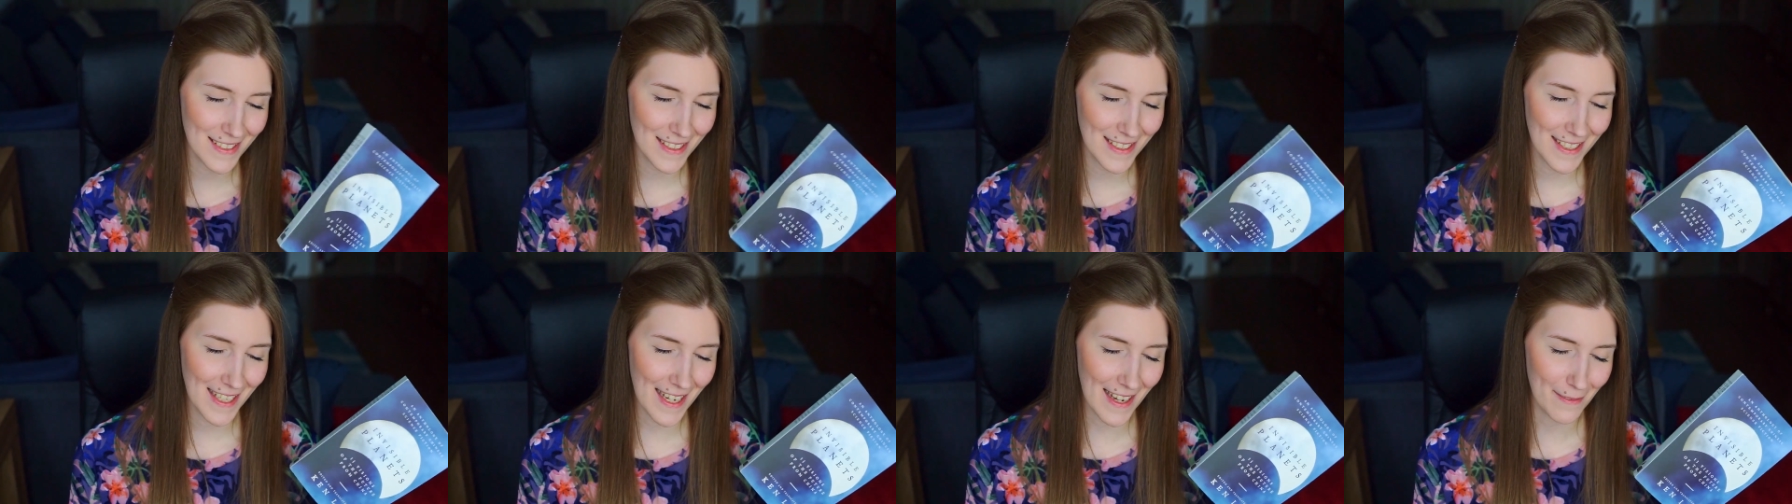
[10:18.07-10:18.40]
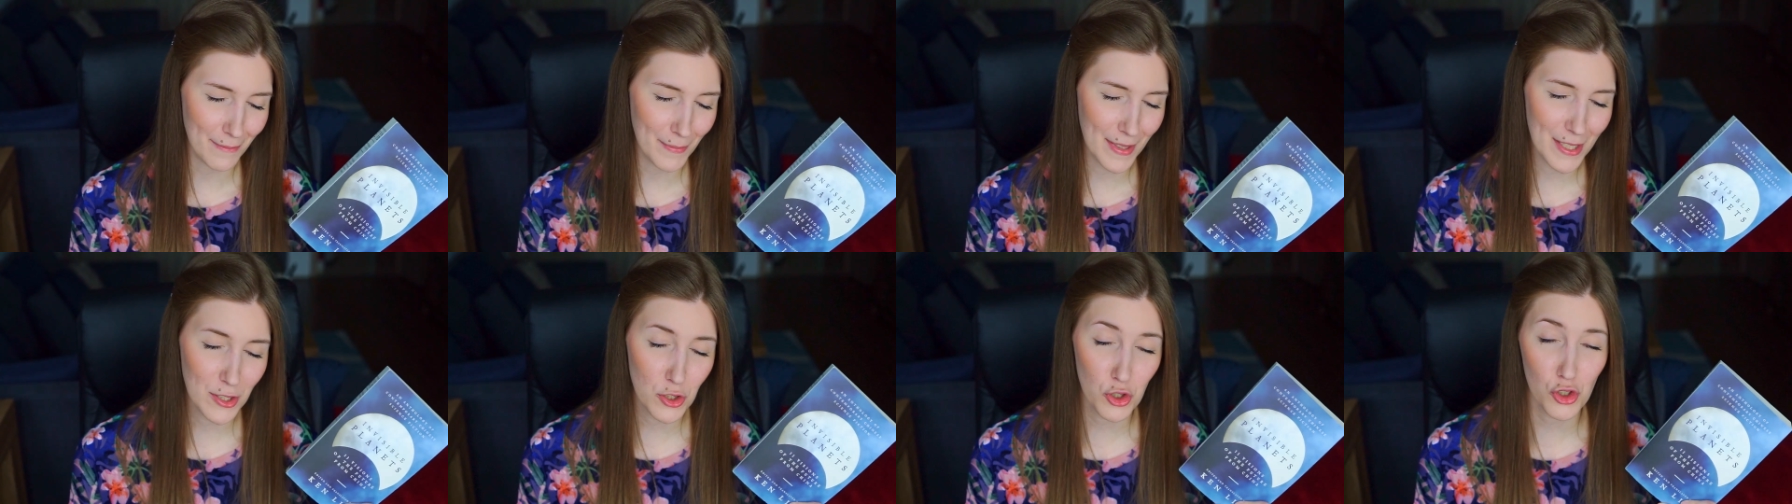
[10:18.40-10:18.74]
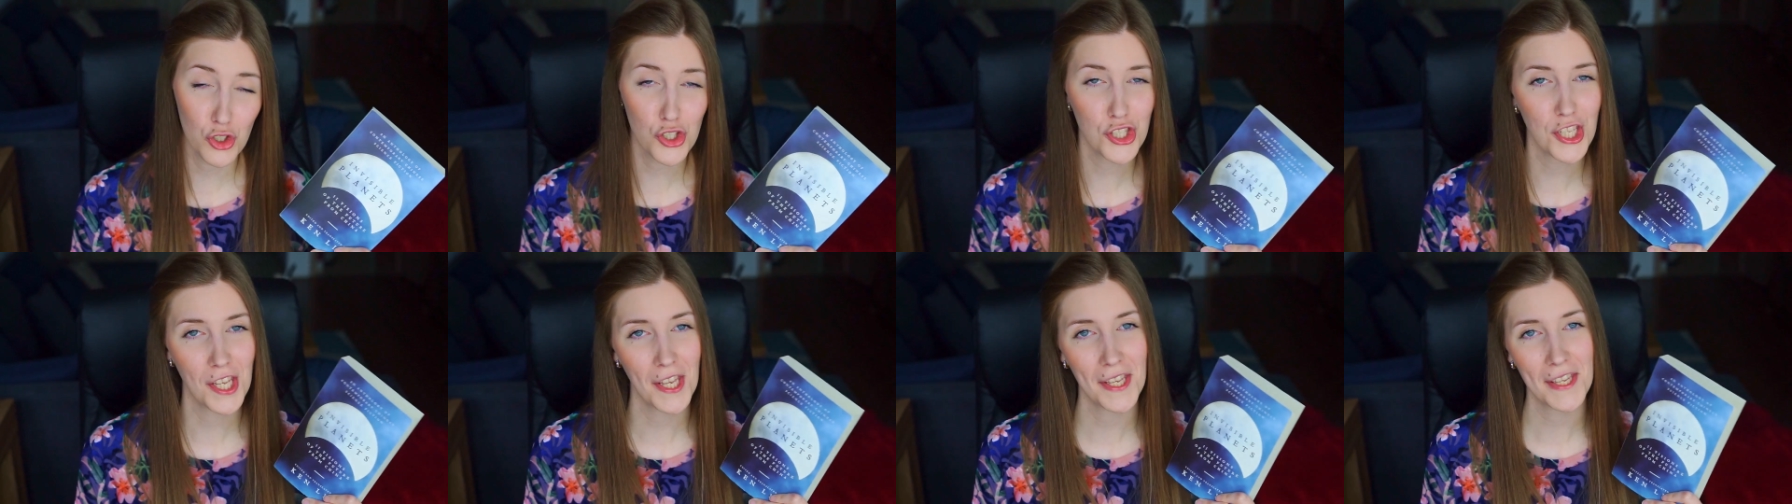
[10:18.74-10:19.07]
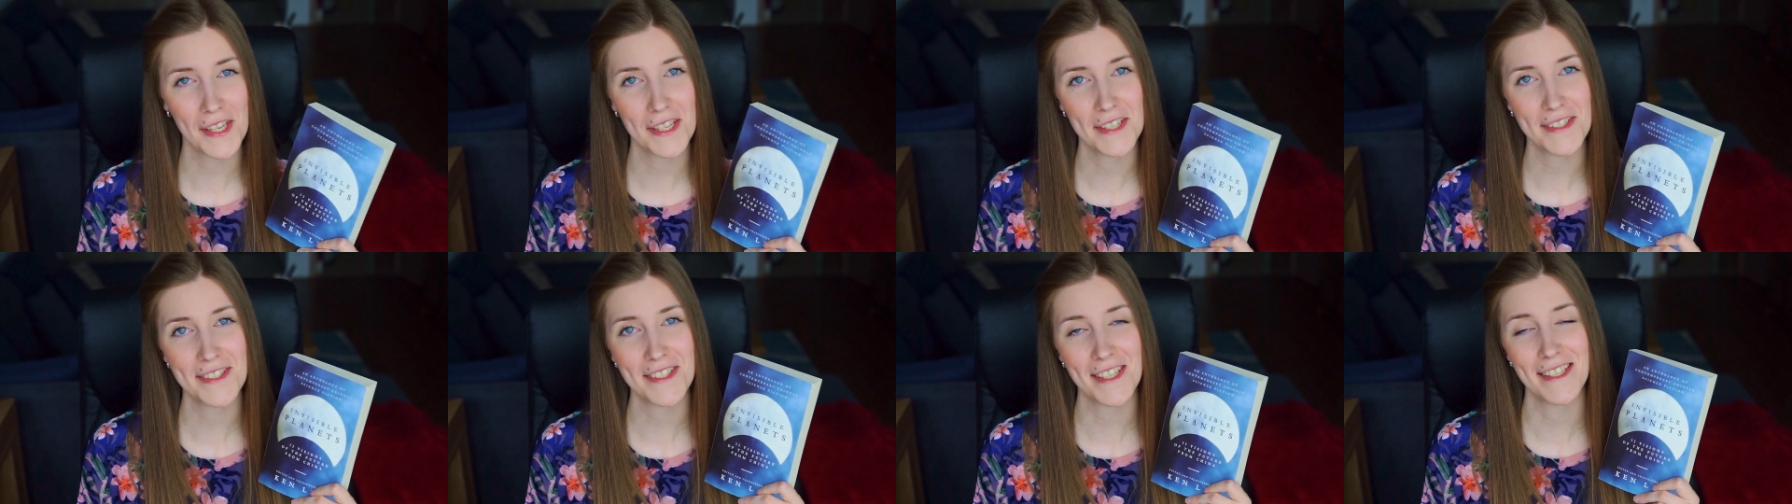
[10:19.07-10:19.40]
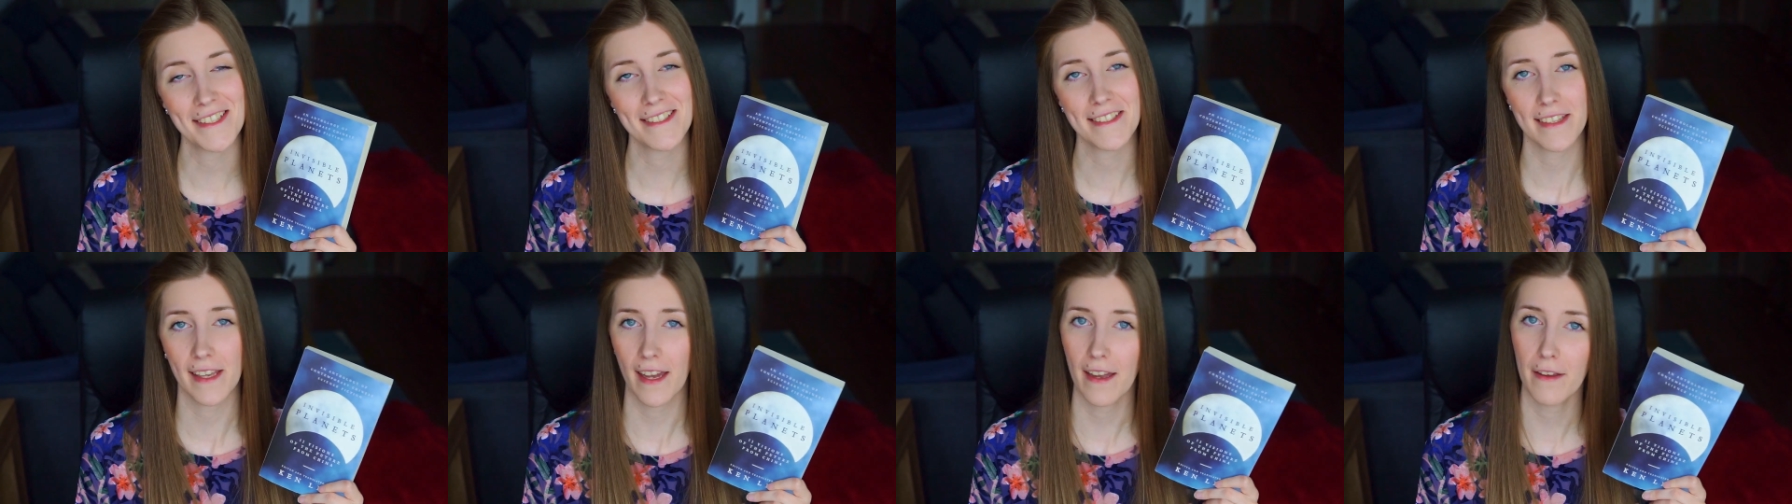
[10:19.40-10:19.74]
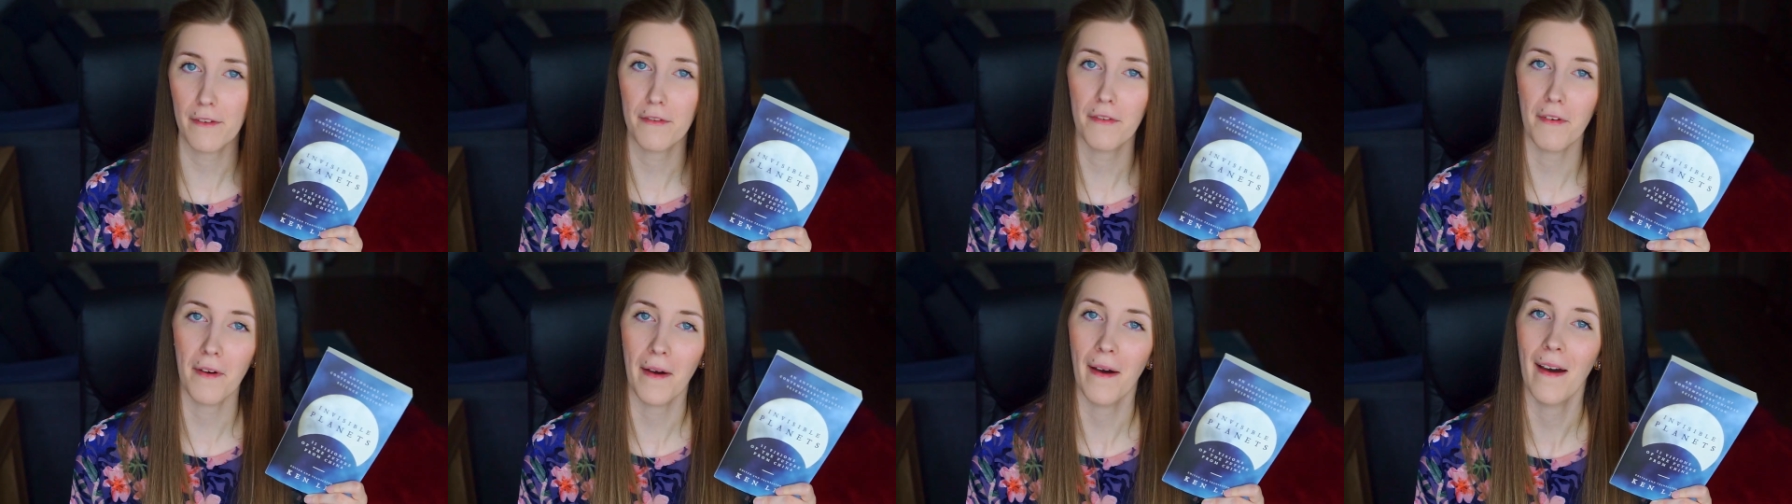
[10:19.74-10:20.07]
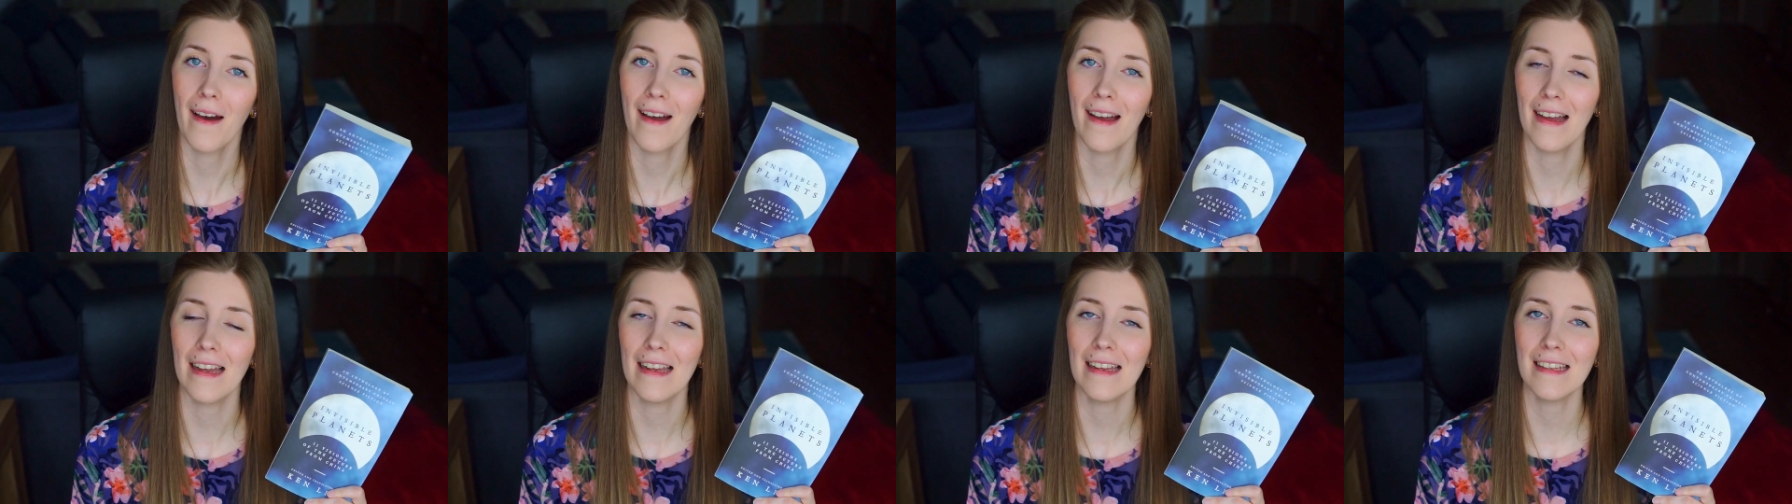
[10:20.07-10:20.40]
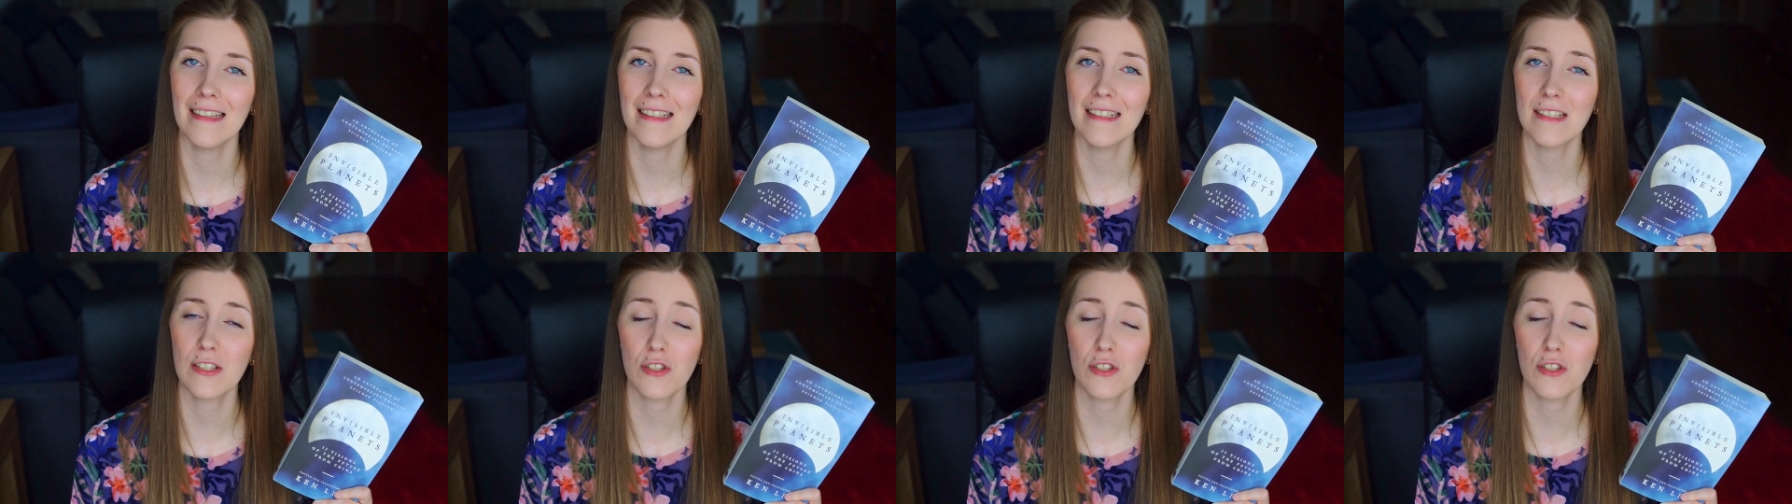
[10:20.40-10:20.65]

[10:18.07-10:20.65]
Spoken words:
Yeah, let's just say it's a sci-fi